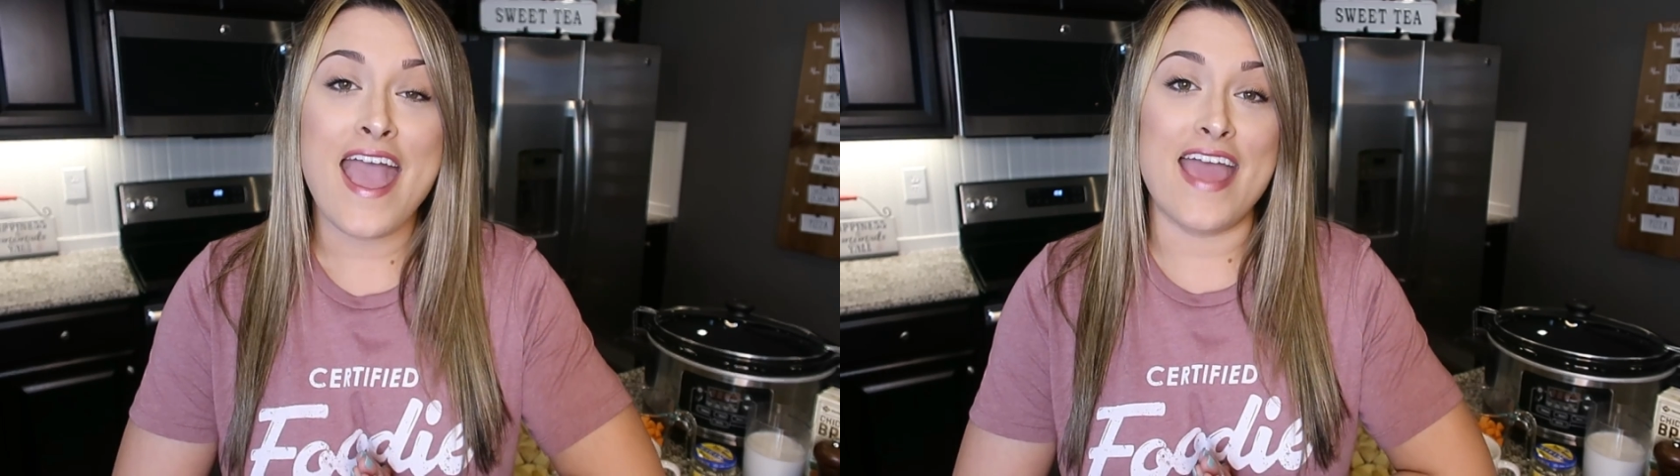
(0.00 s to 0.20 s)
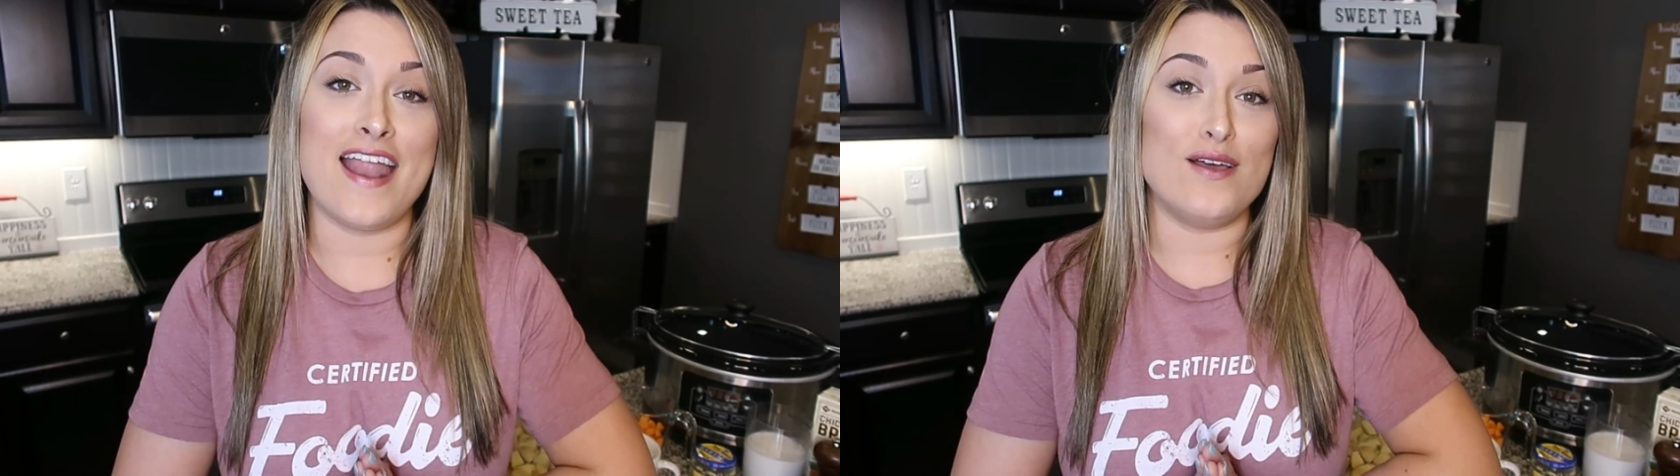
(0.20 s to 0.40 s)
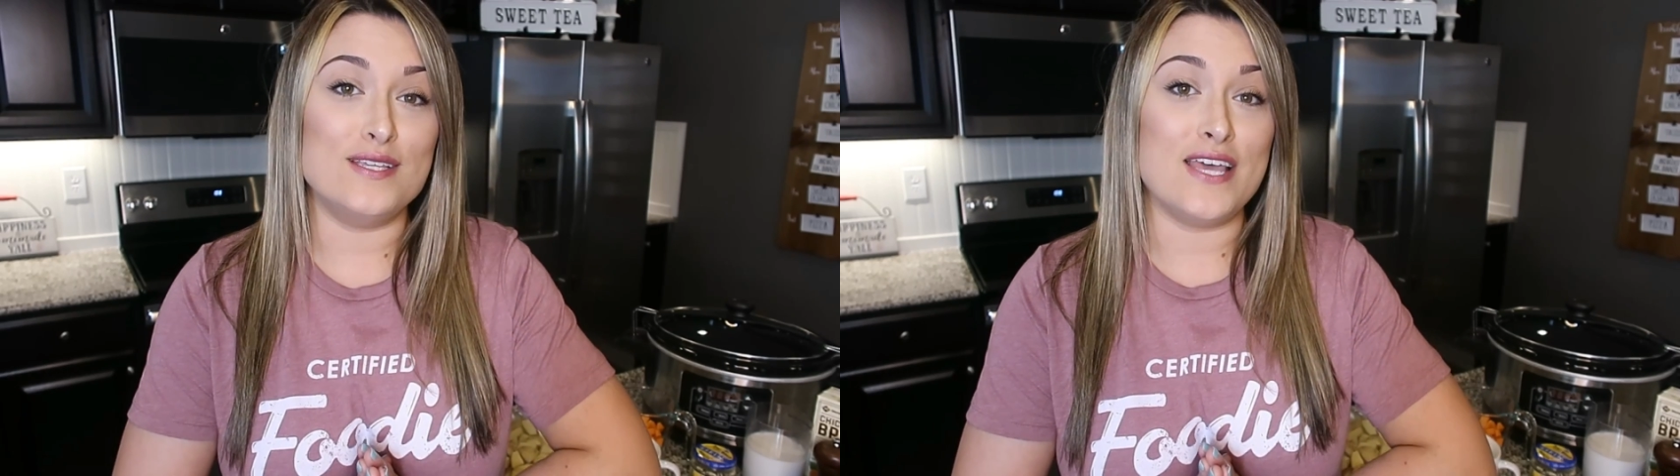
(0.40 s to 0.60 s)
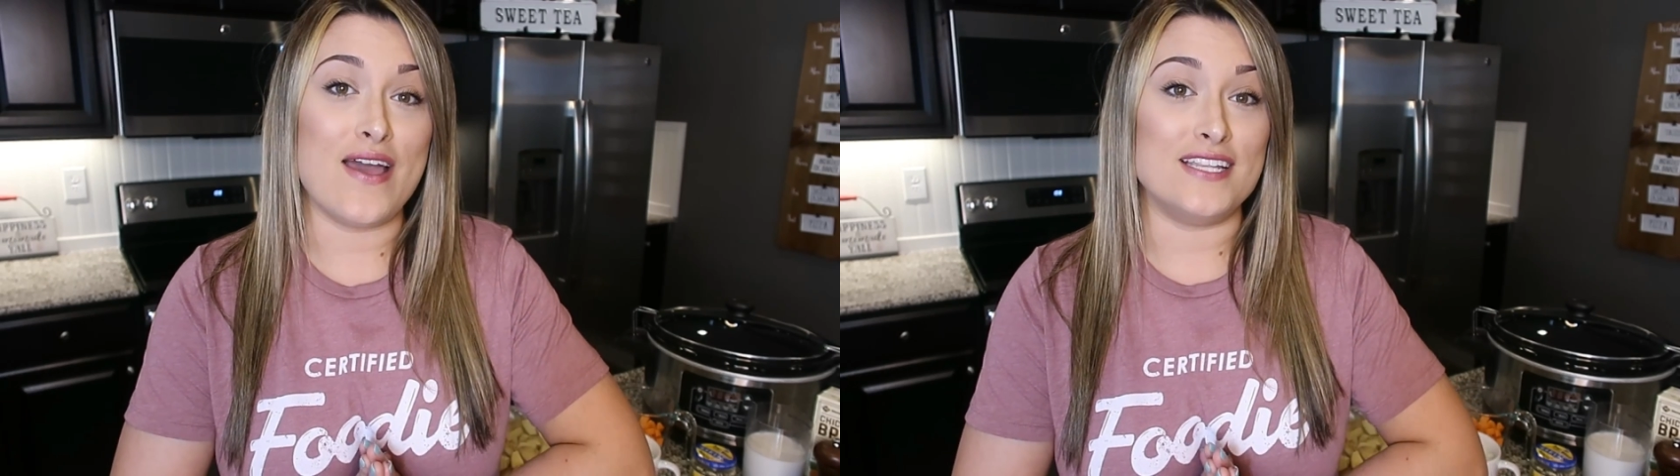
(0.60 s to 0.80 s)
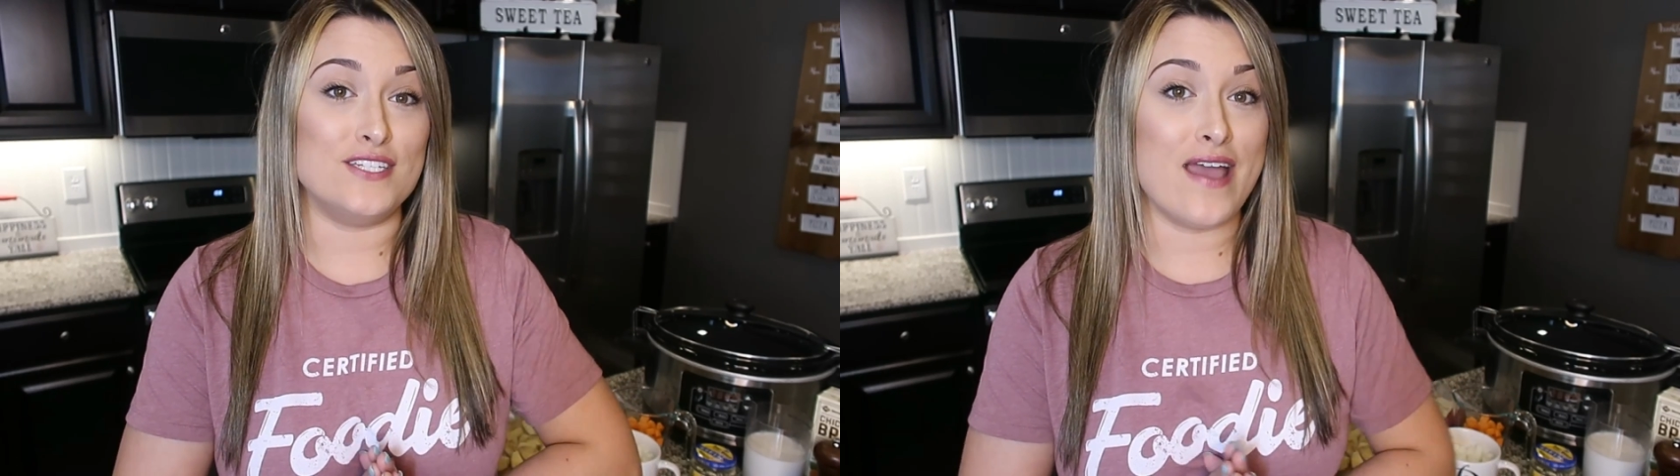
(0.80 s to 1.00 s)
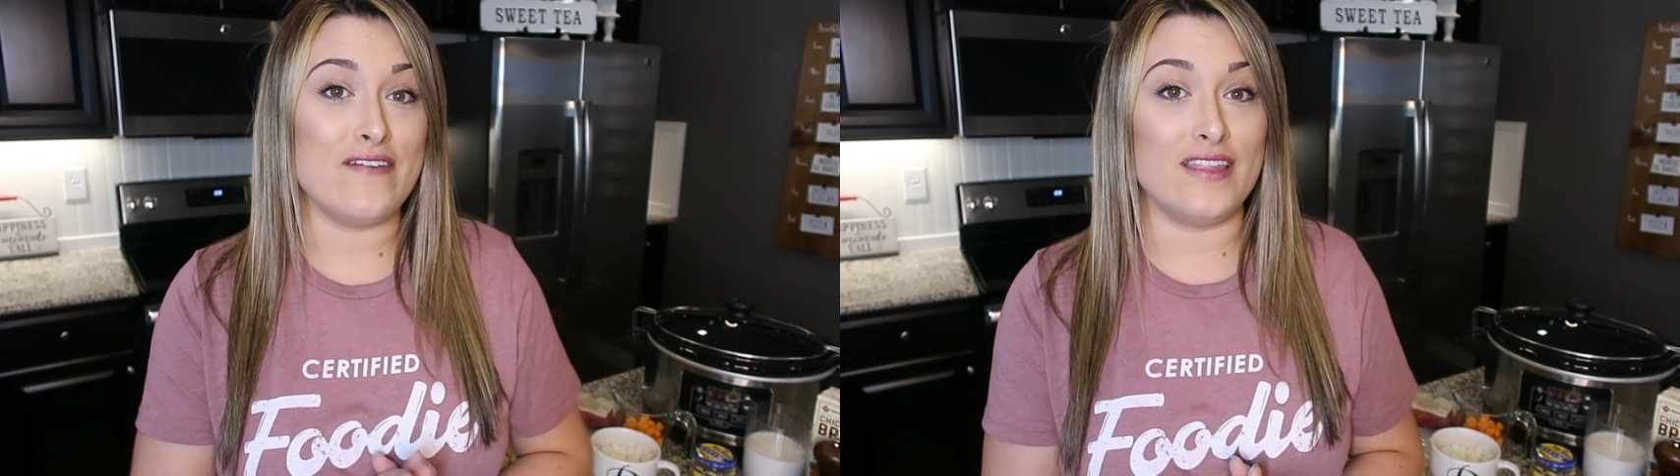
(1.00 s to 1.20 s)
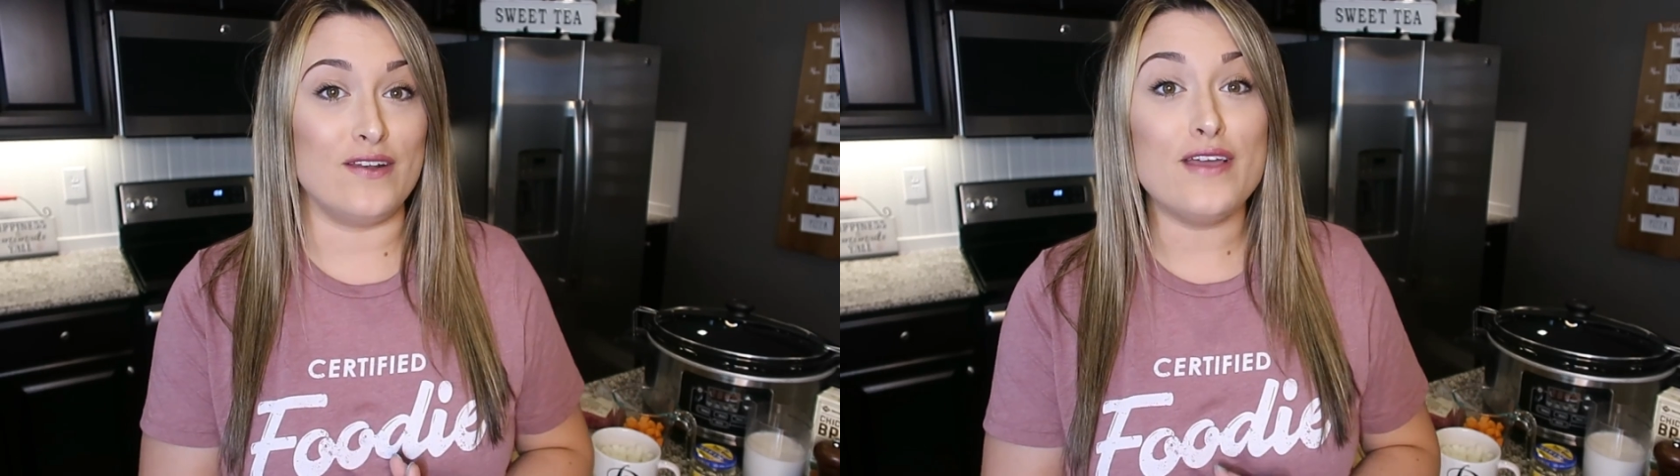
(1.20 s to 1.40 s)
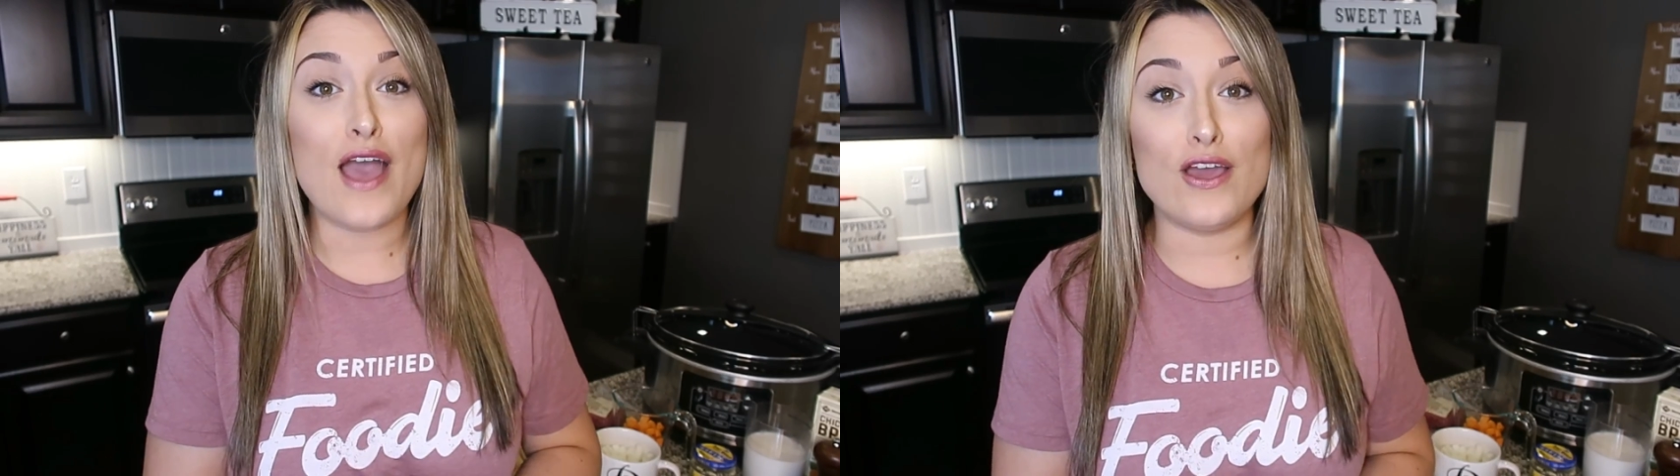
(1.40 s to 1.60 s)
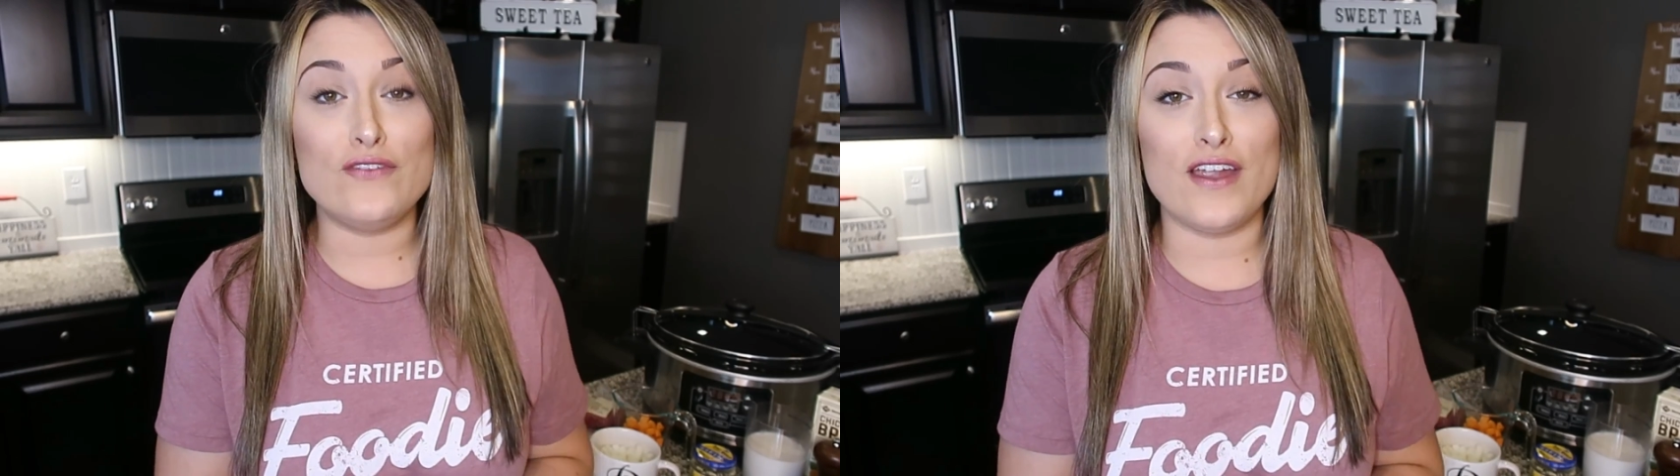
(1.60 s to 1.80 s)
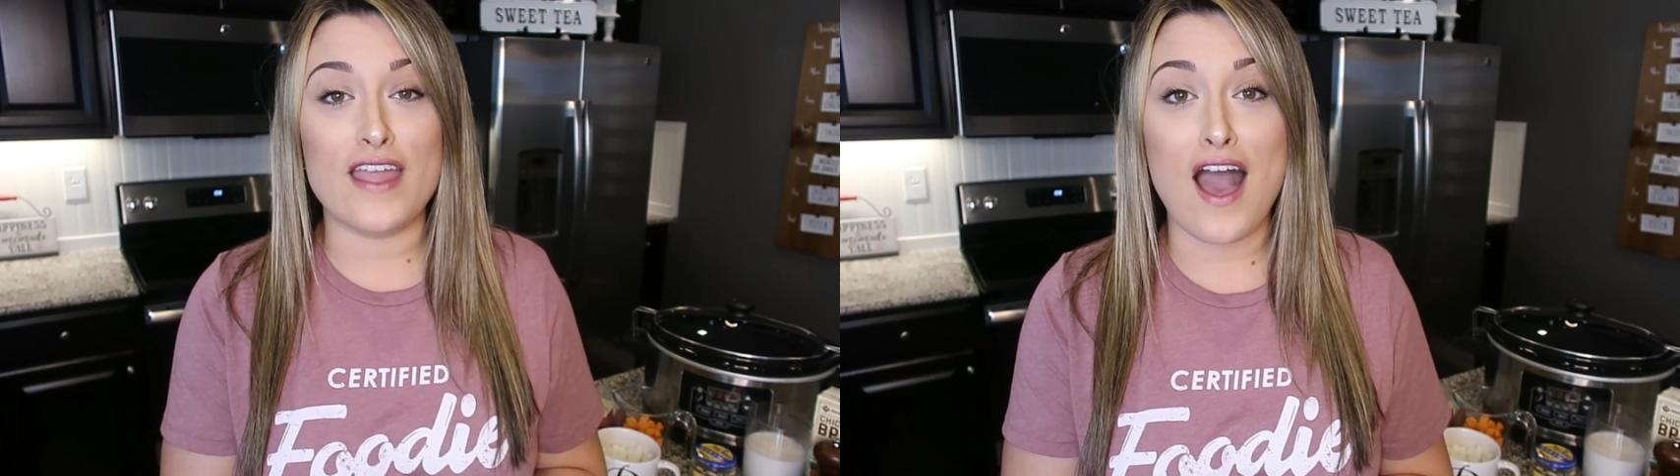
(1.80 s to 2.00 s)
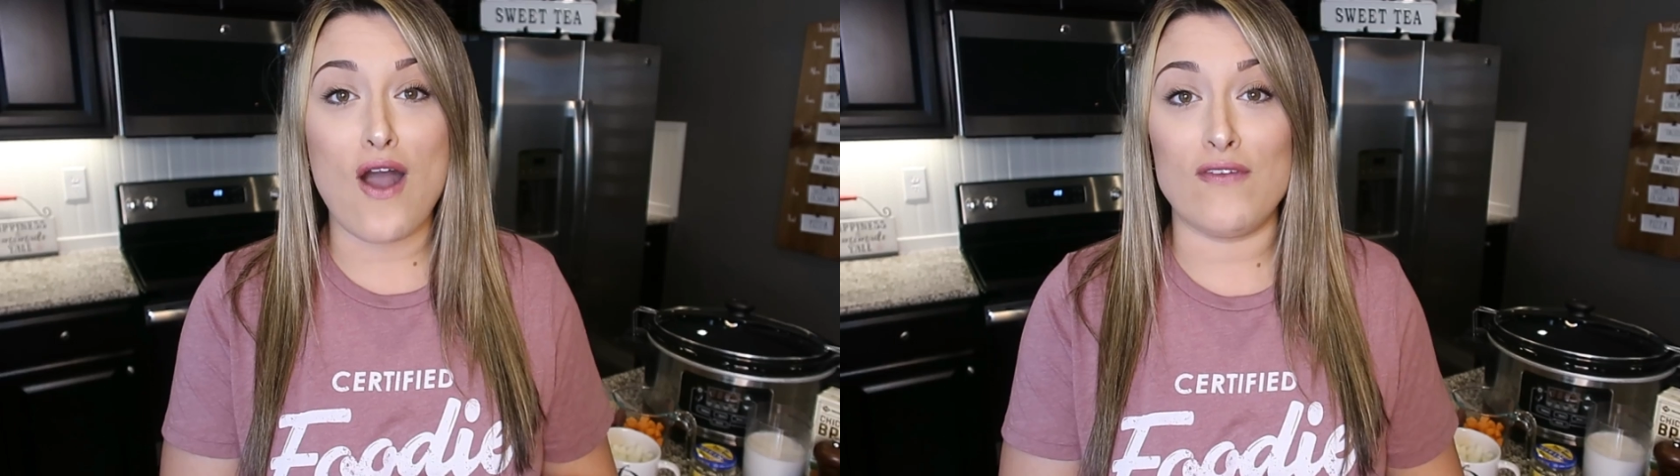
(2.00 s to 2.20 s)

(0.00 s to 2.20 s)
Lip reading: And also I do have a little code for y'all.